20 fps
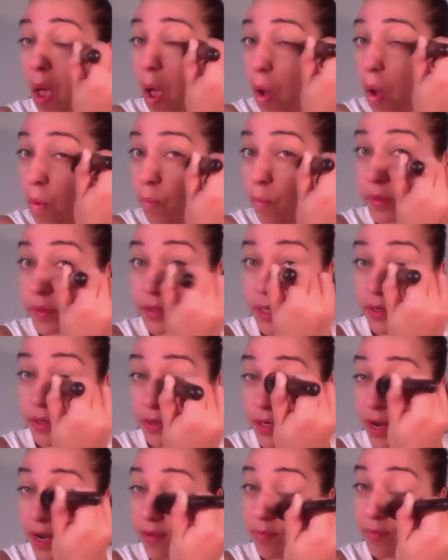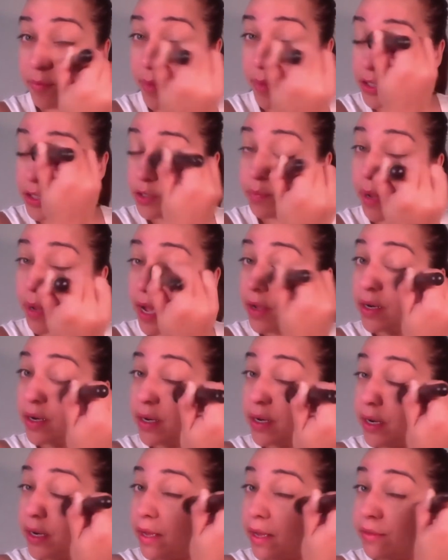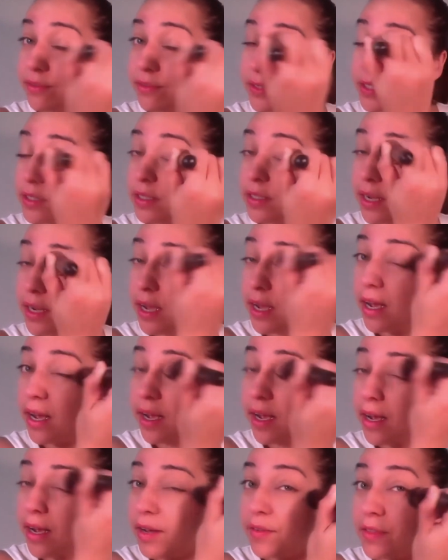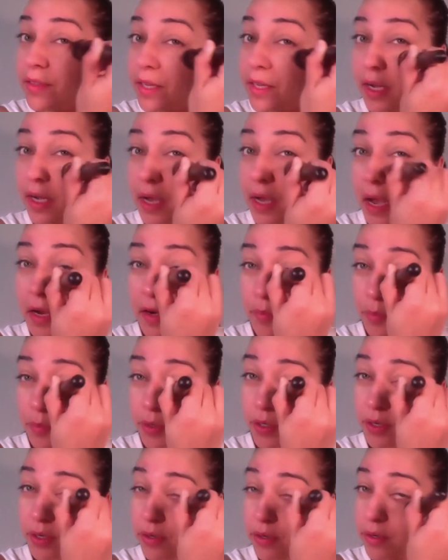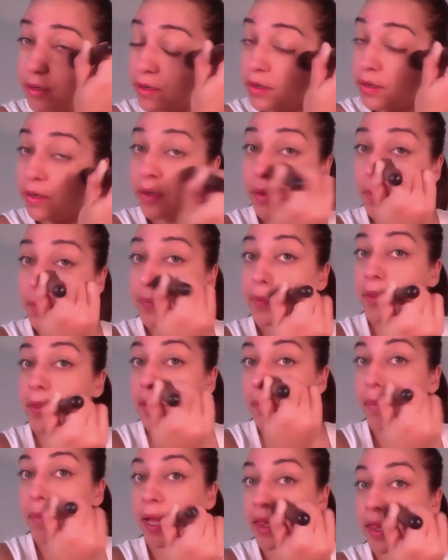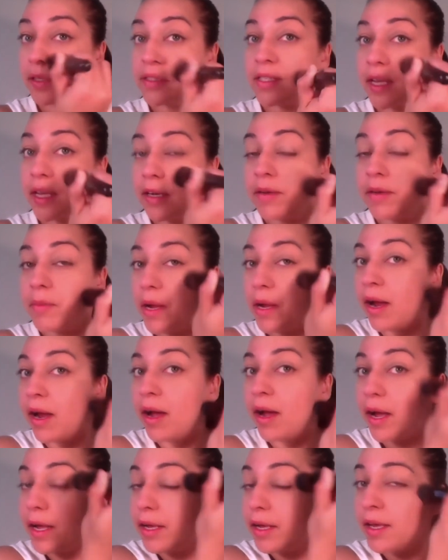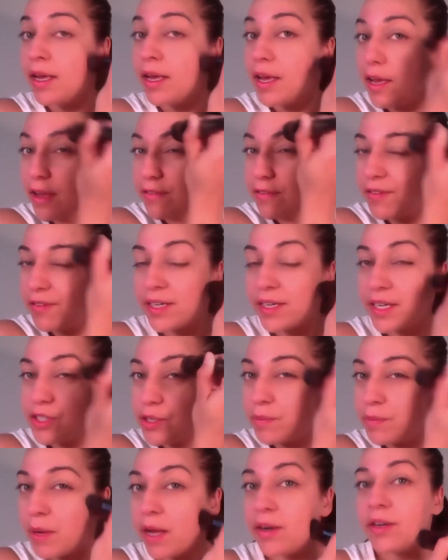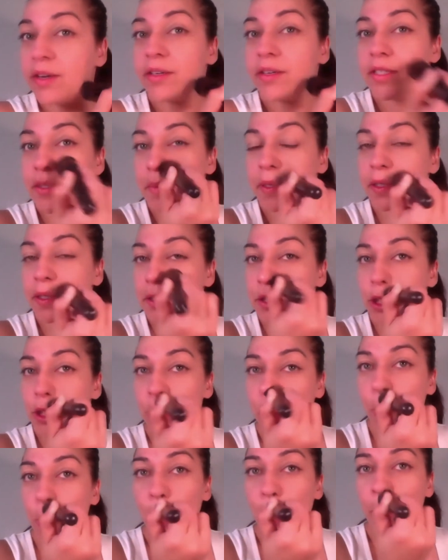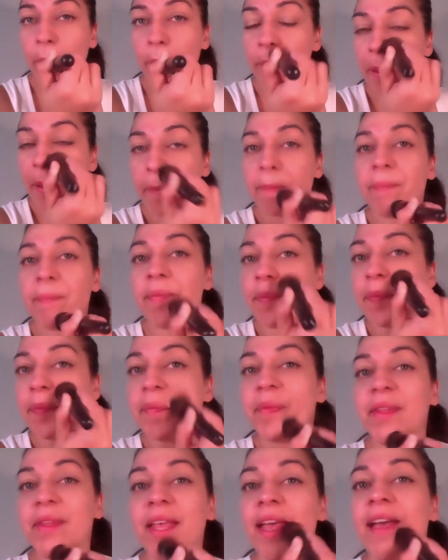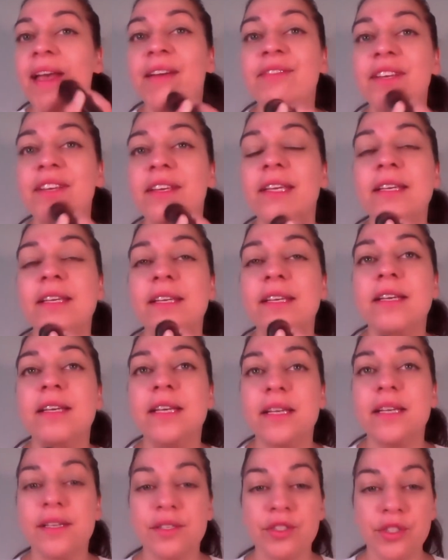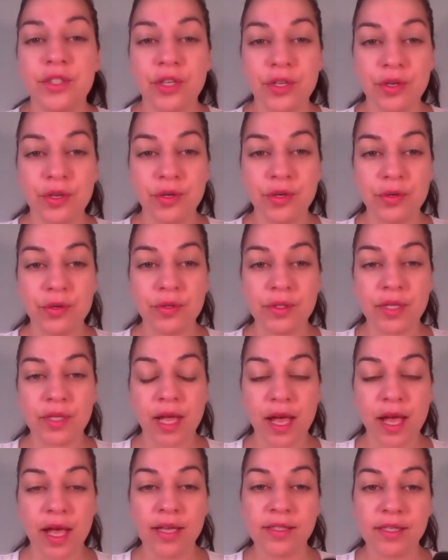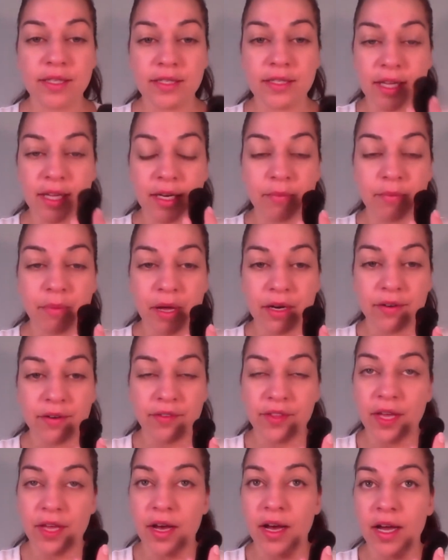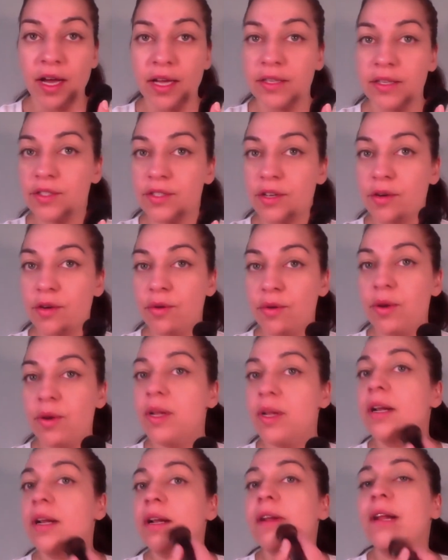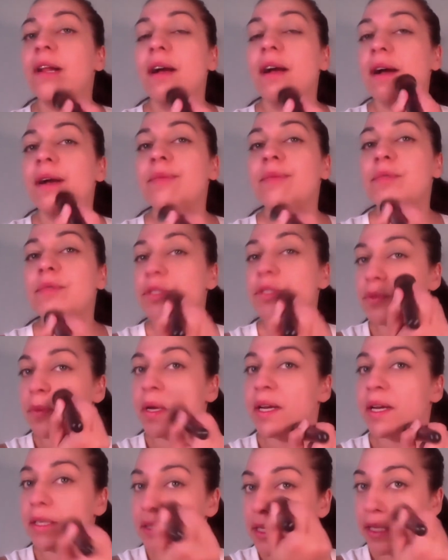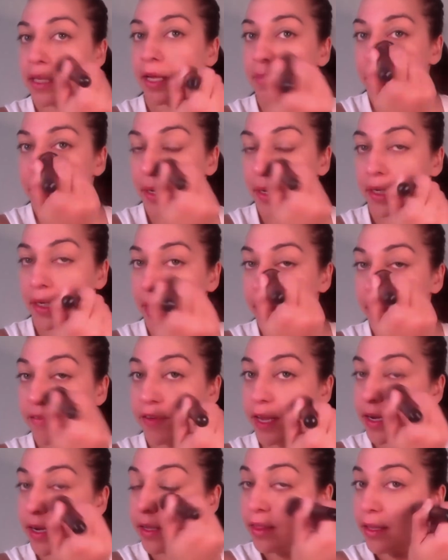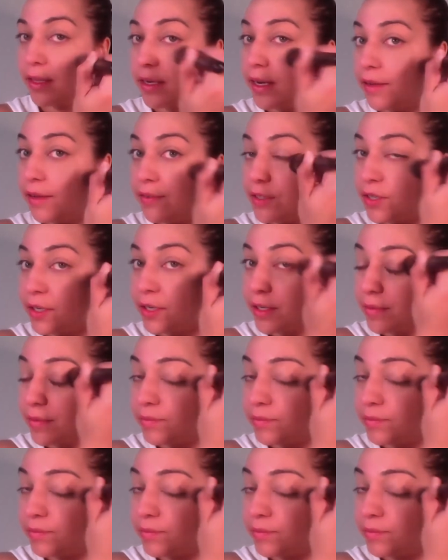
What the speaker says: Once I don't have much powder left, then I kind of put the balance under my eye. Foundation powder is a bit too heavy to use as a setting powder for the eyes, so I'm just waiting till I barely have anything left on it.